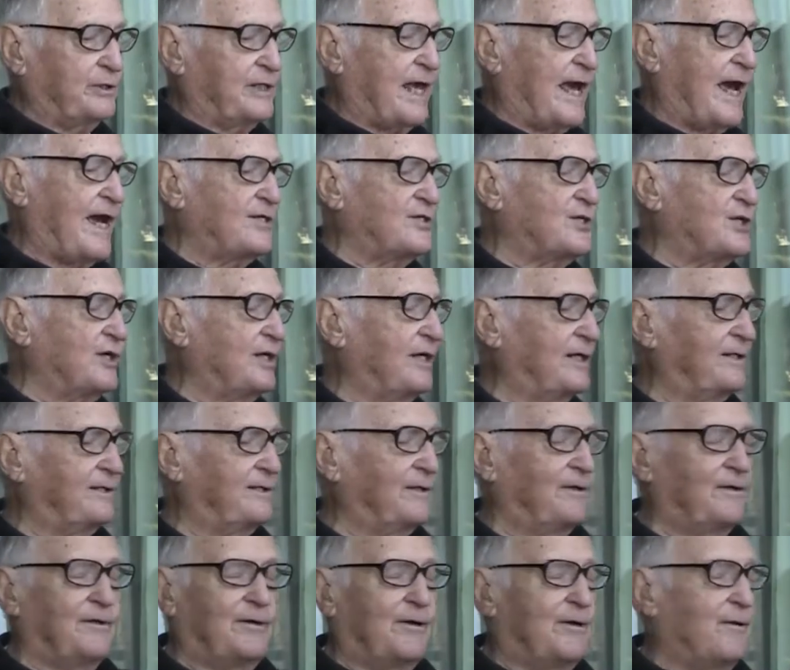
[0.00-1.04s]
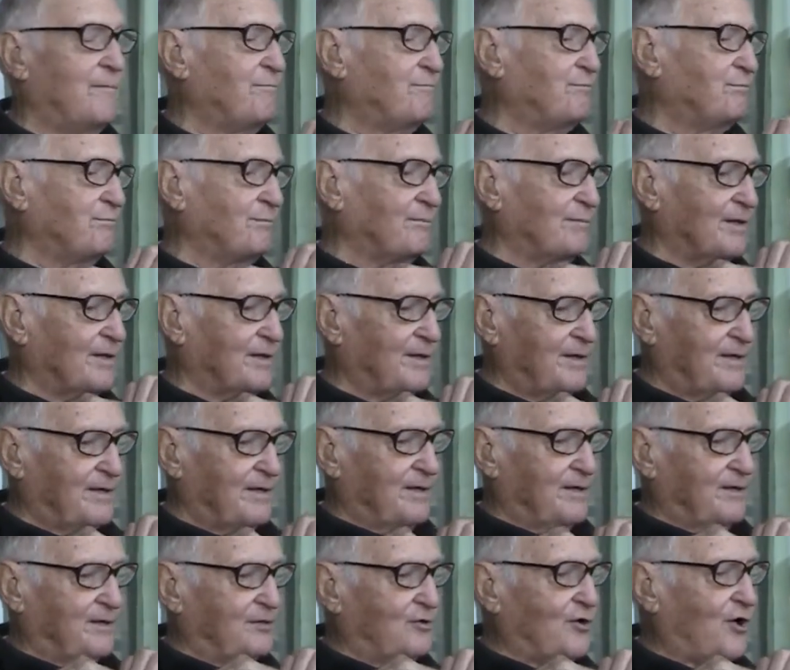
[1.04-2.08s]
catching it.
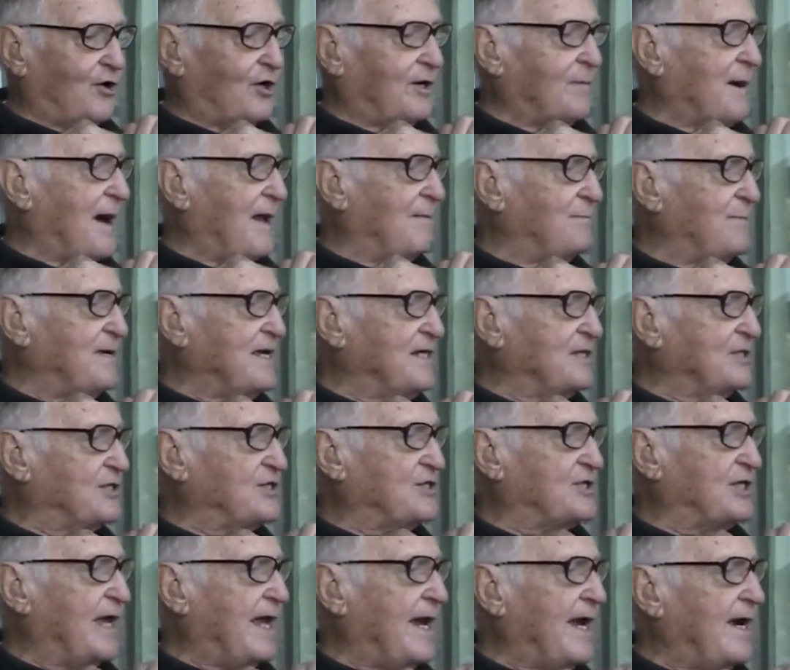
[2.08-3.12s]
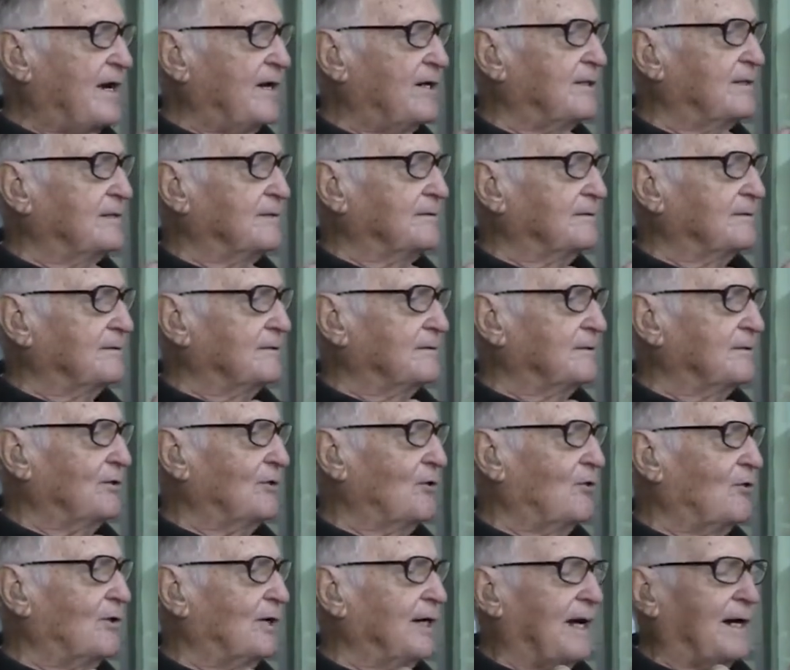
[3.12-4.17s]
Talk about being scared.
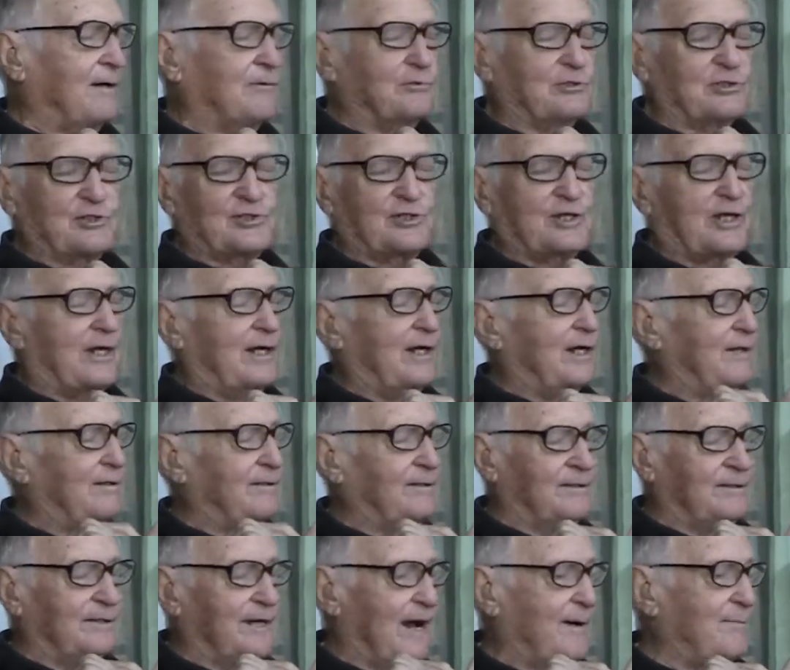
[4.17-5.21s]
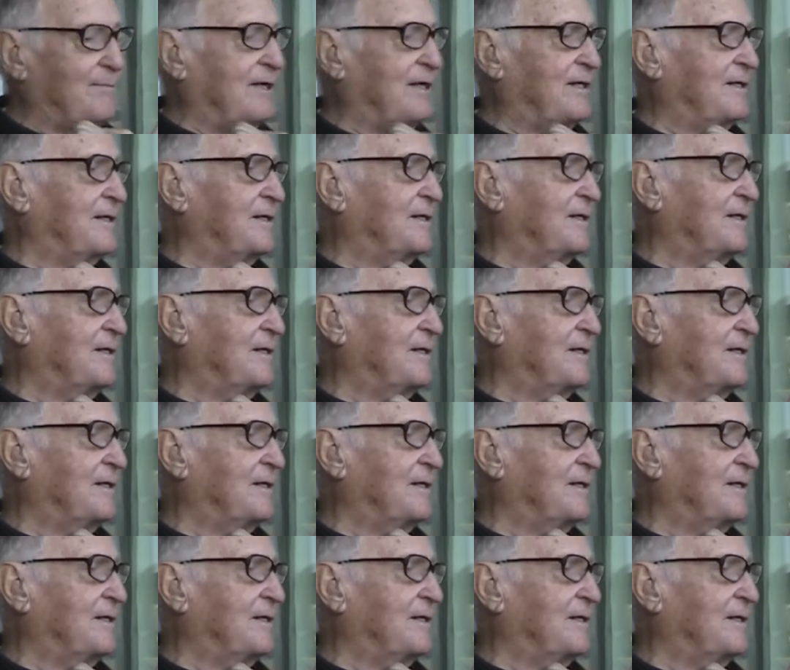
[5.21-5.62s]
Lord, I was scared. I mean,